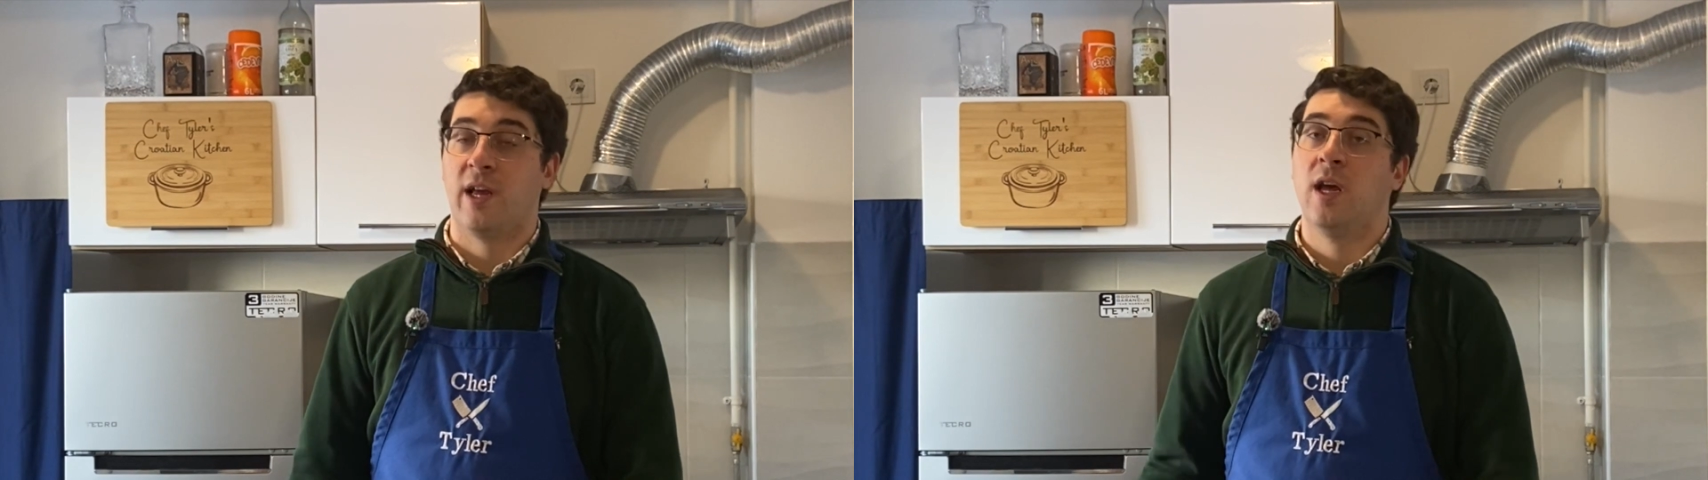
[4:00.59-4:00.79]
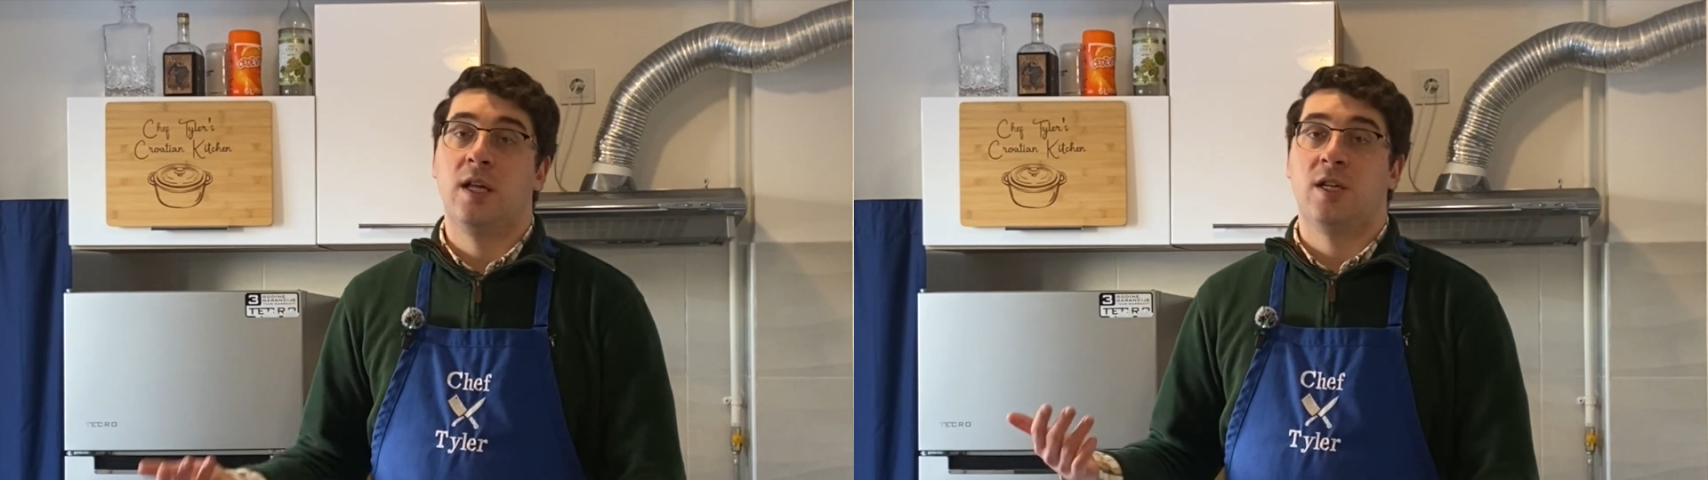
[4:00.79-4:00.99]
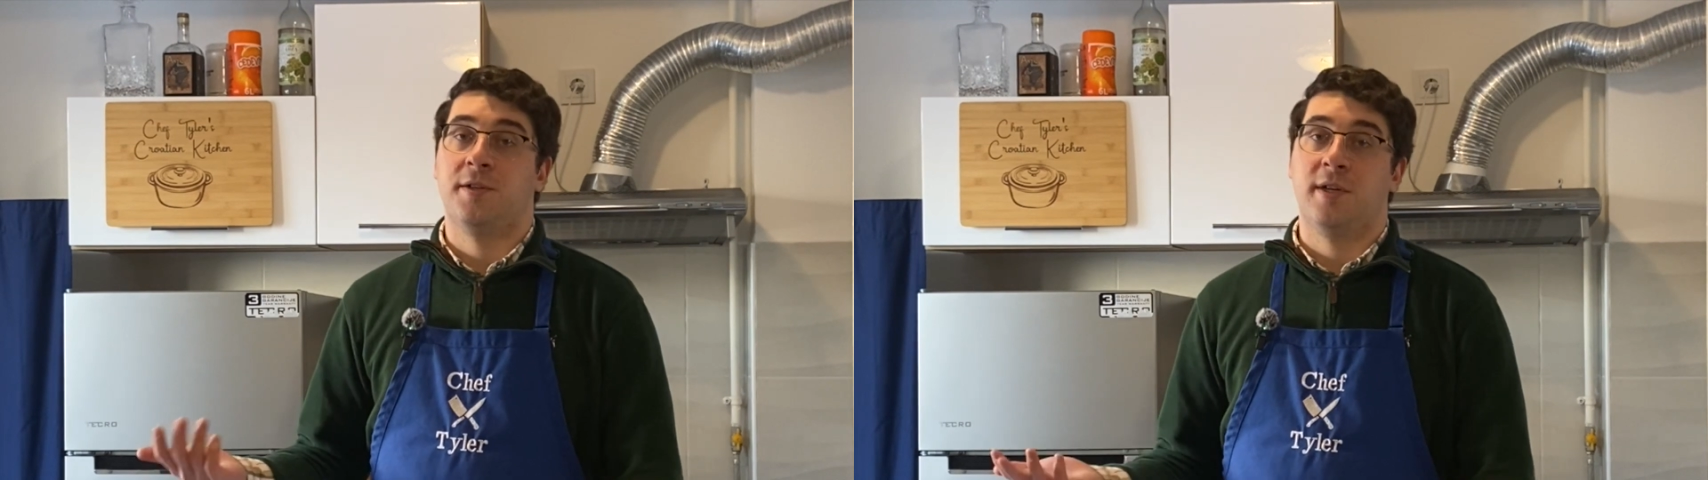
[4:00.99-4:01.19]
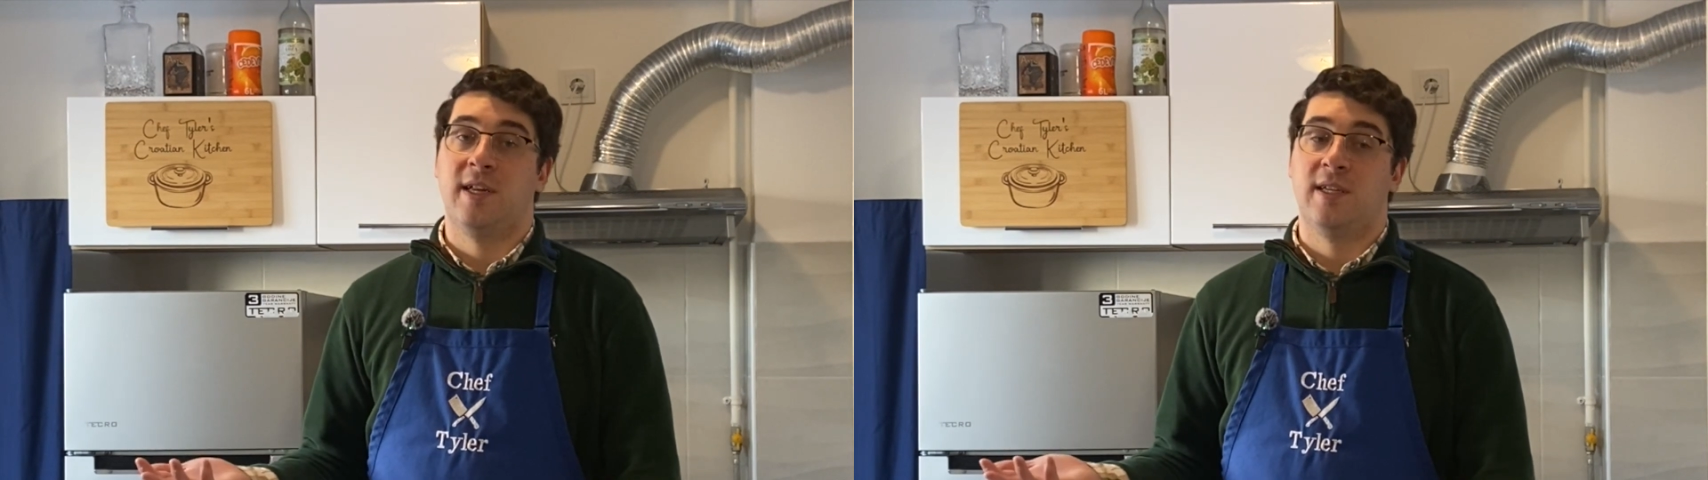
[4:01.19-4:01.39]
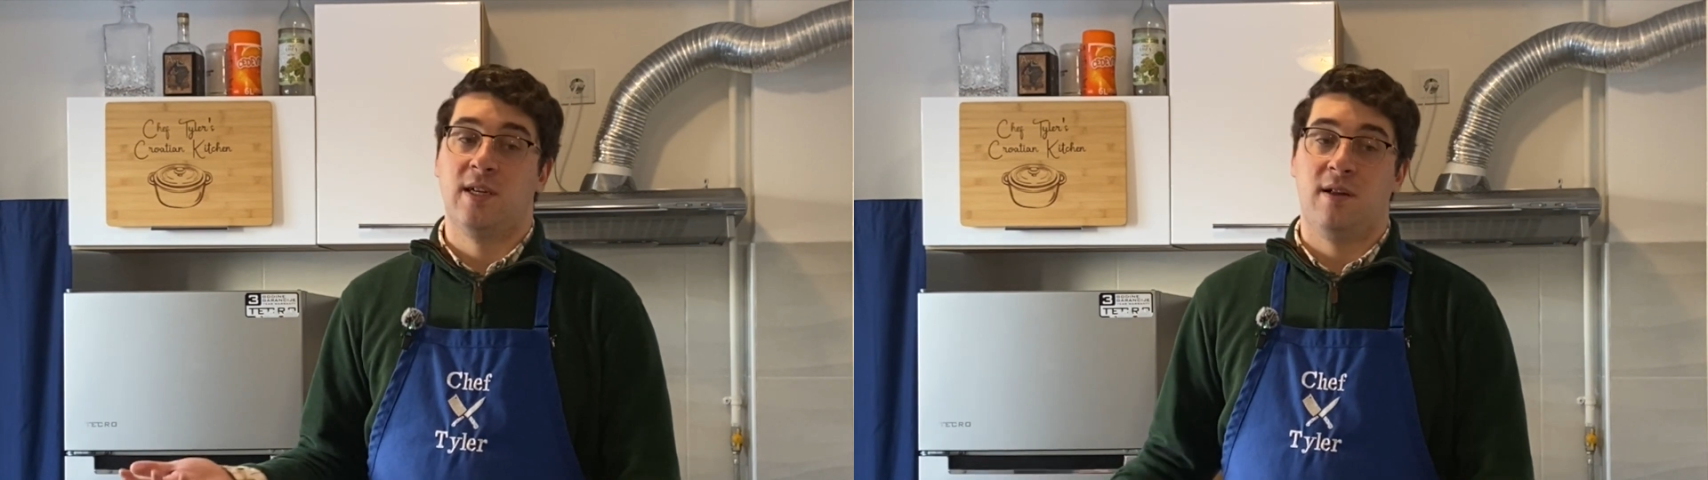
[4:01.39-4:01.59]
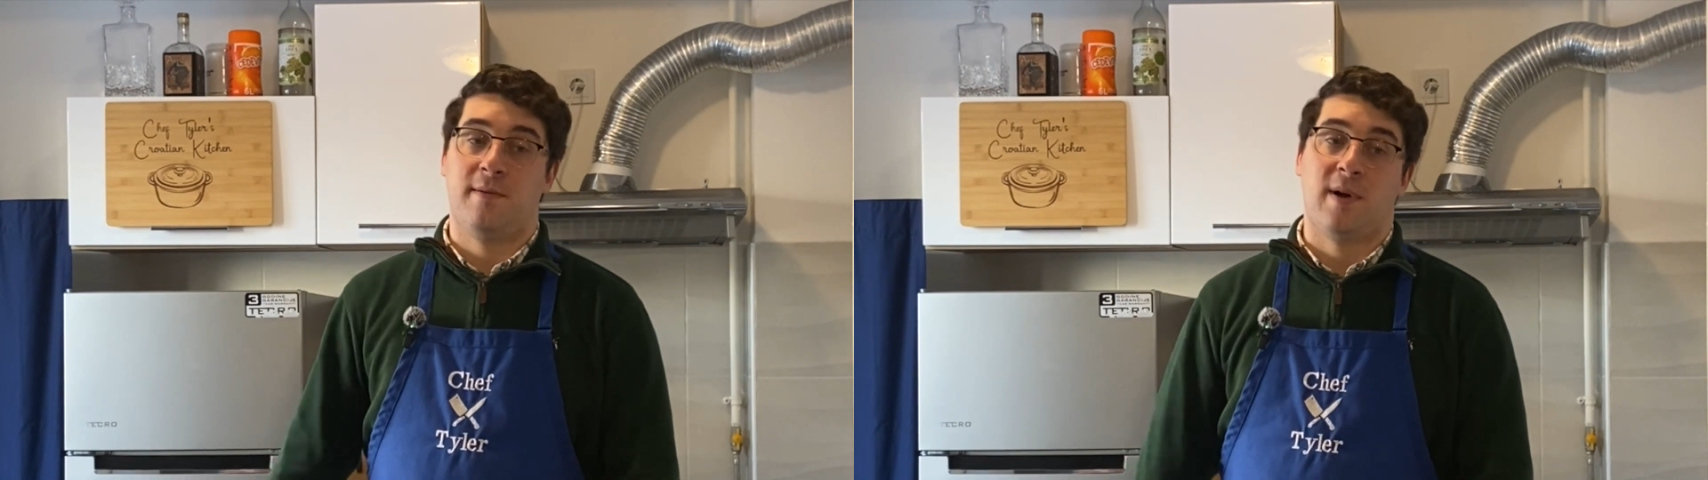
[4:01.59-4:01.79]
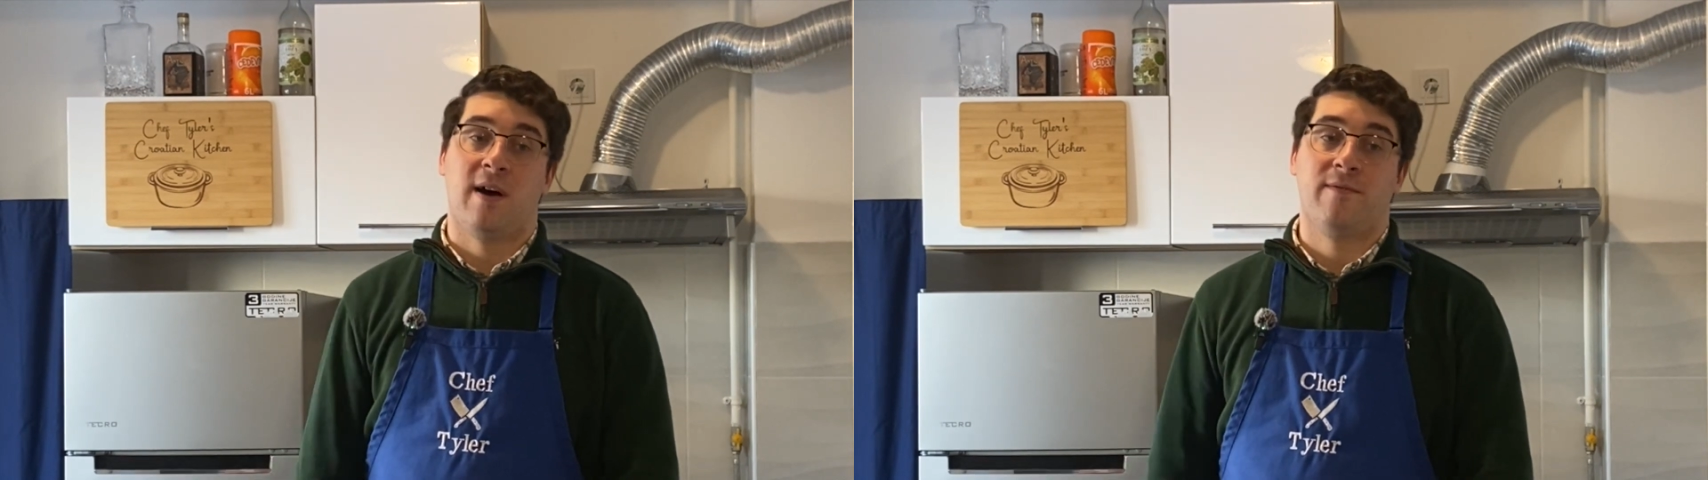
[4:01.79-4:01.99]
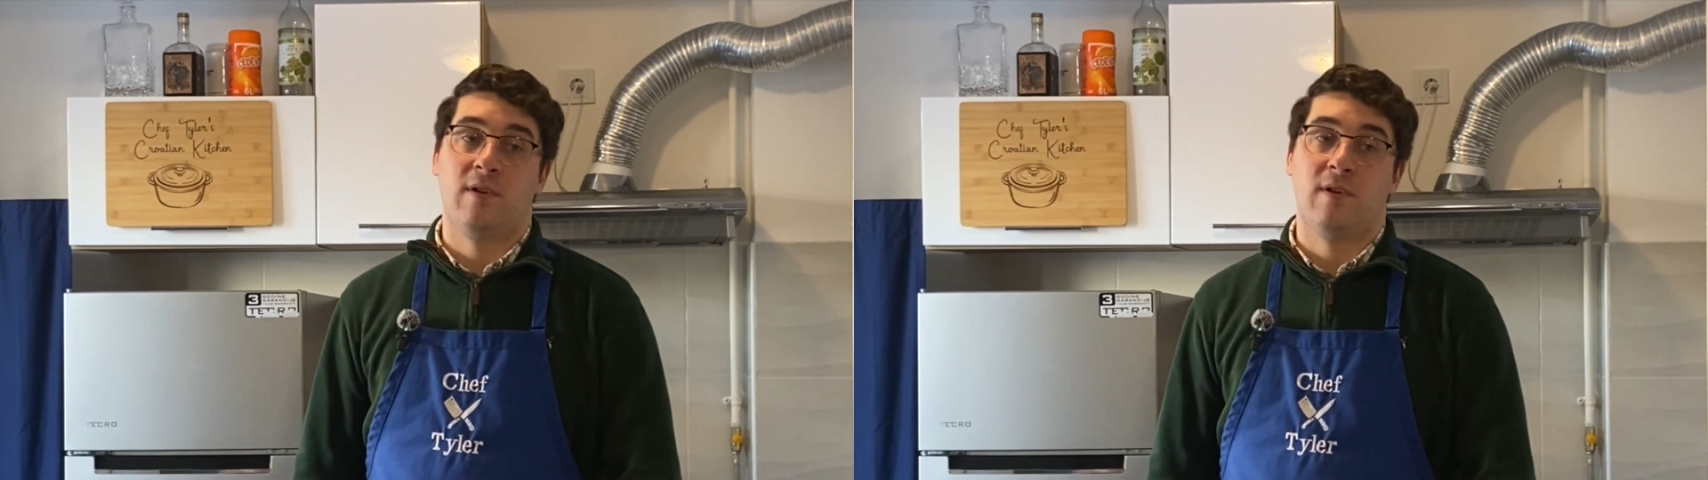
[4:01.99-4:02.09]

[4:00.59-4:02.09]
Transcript: It's also going to sit on the pot